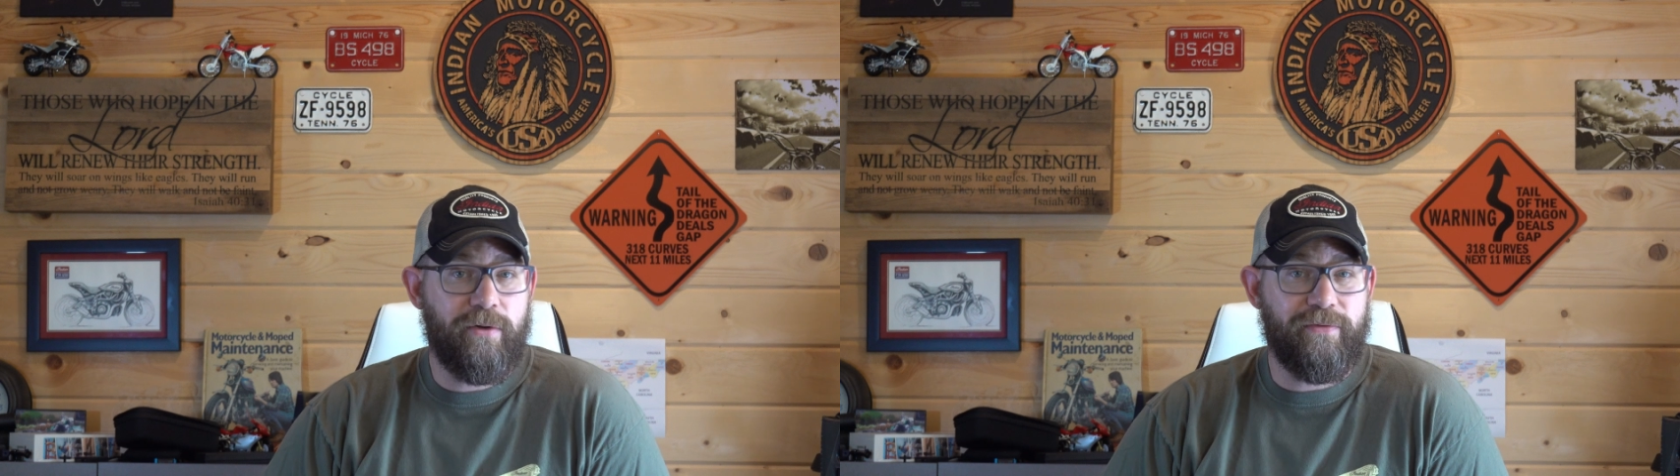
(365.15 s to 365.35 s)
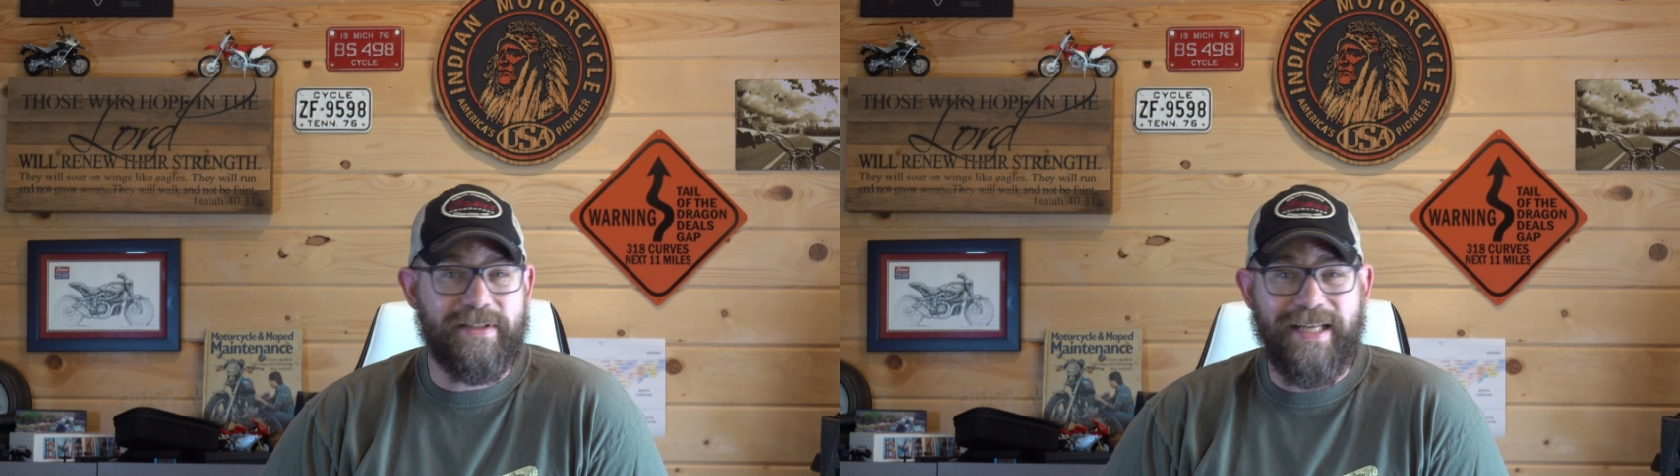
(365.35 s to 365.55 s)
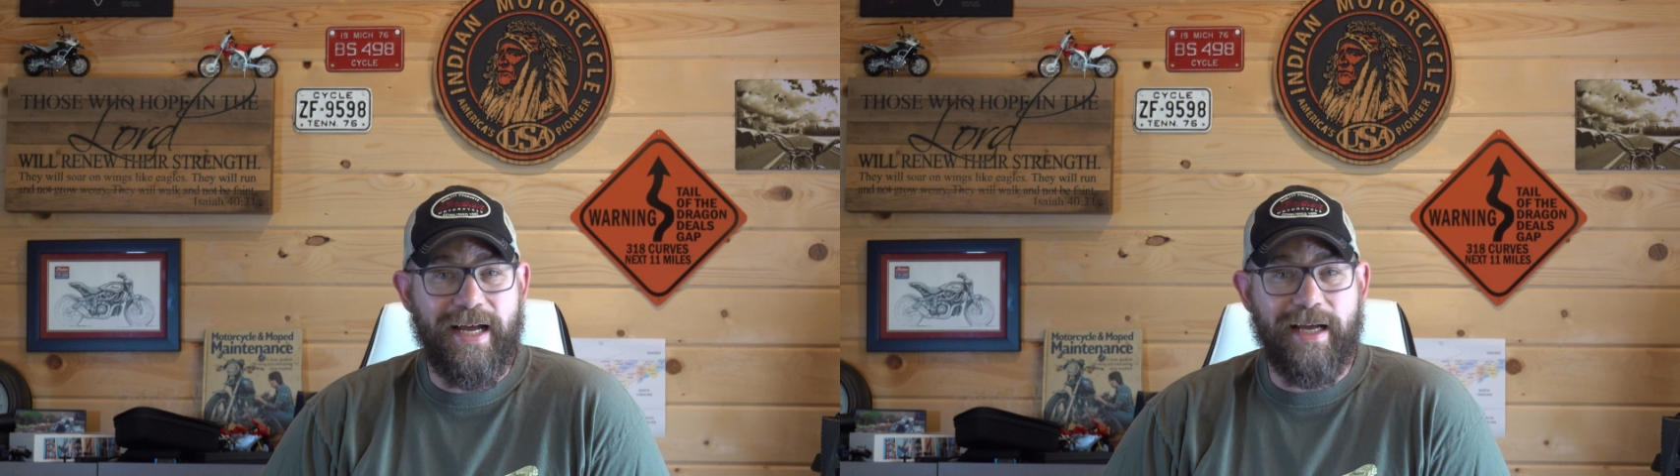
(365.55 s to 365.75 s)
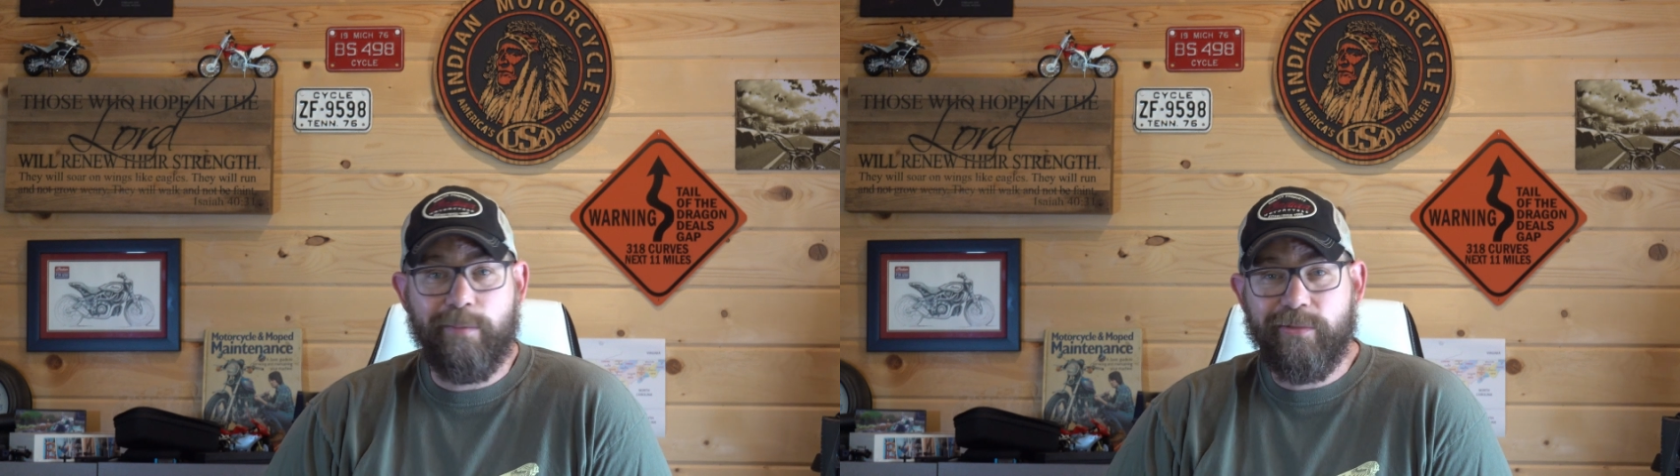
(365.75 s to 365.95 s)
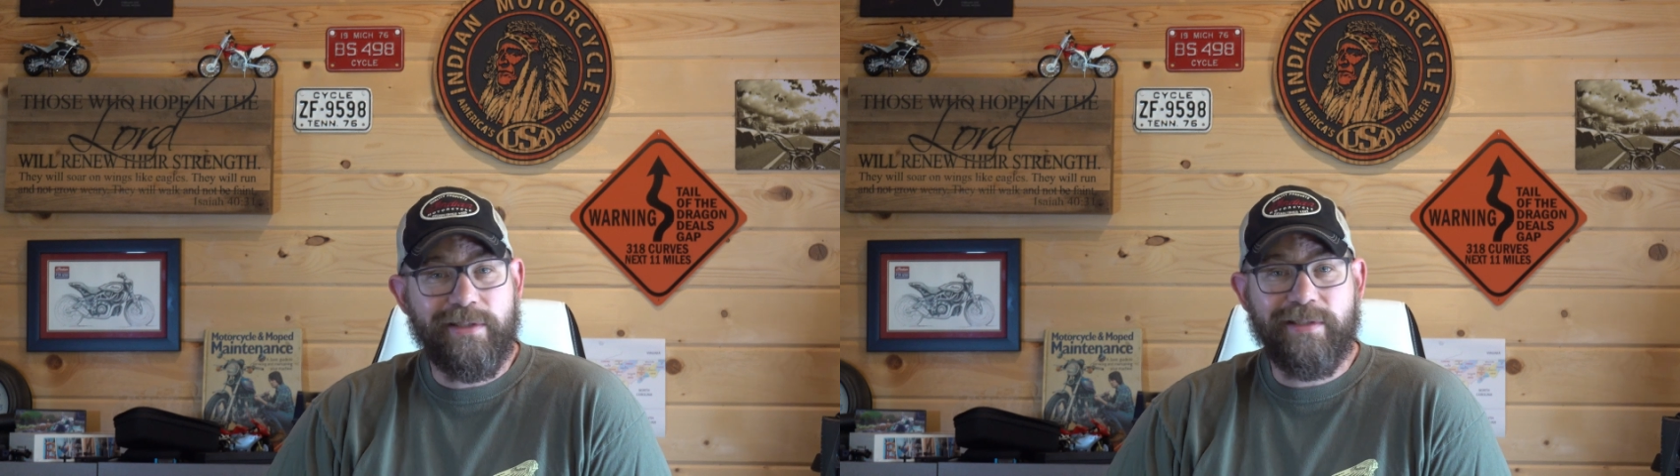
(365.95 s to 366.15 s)
over
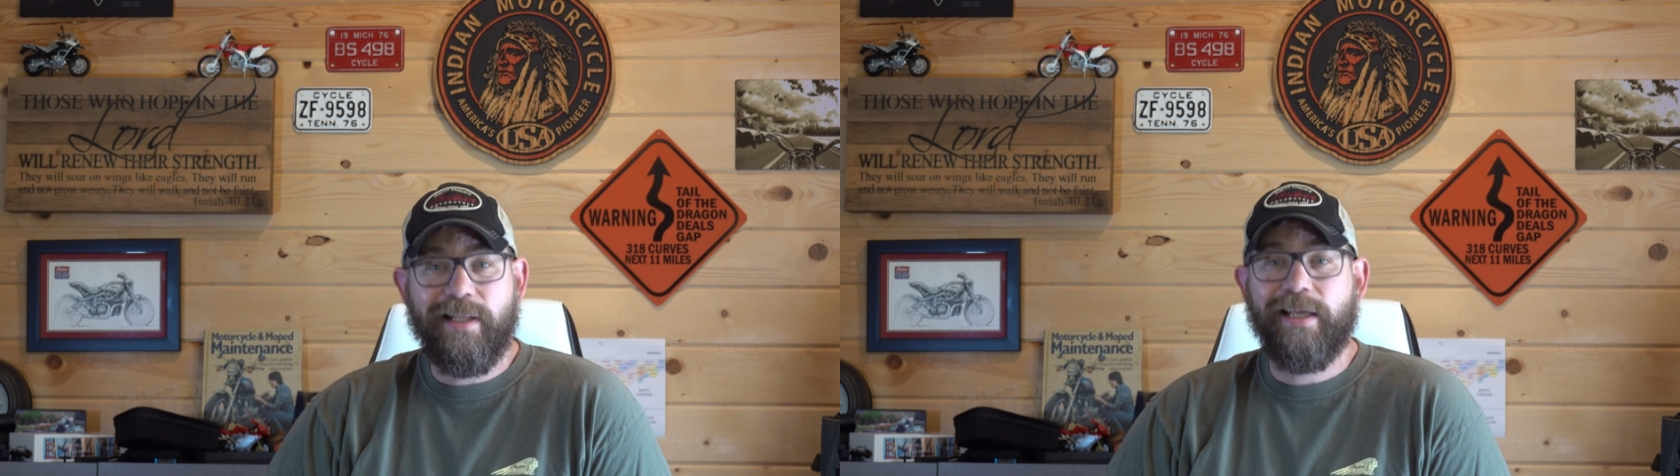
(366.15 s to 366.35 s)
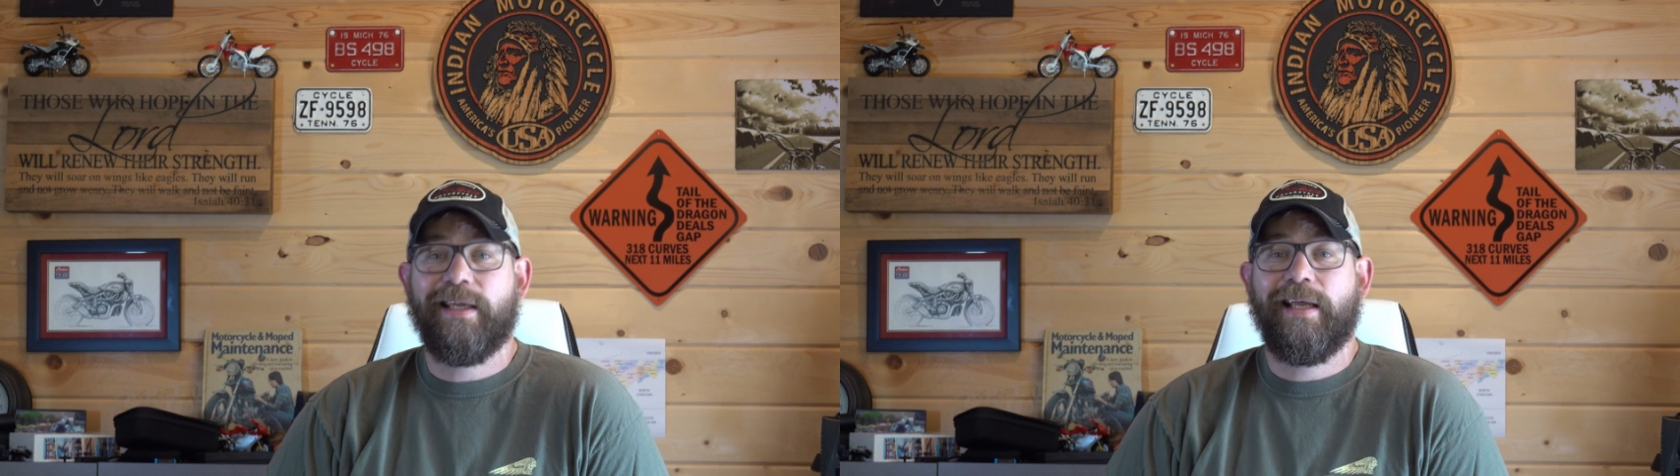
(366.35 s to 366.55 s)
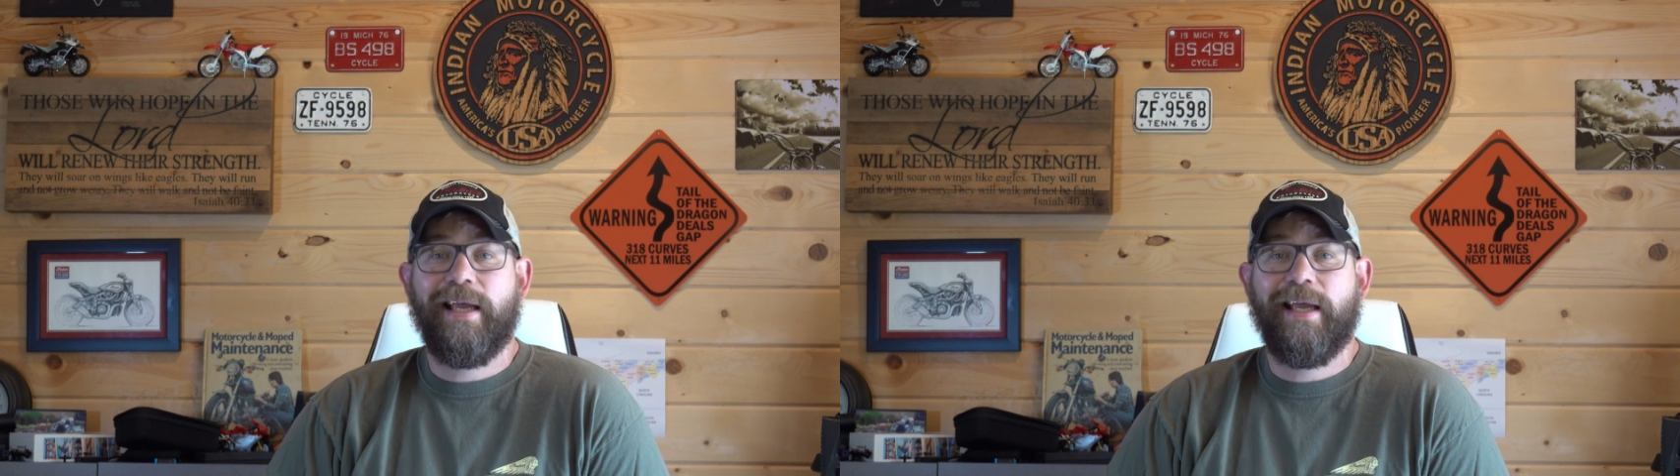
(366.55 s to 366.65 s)
time just like